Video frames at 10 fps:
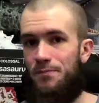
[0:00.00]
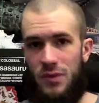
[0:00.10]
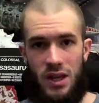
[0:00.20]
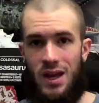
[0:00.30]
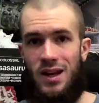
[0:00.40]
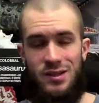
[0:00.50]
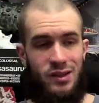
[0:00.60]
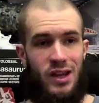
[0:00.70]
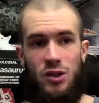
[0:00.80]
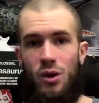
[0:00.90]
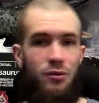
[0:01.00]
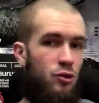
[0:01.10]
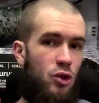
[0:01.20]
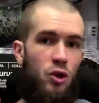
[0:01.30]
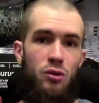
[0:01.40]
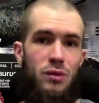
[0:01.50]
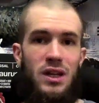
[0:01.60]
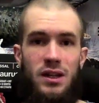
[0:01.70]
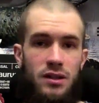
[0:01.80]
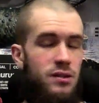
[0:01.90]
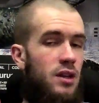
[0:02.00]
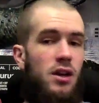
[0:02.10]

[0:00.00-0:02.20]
again, as I said, you have to go to meetings,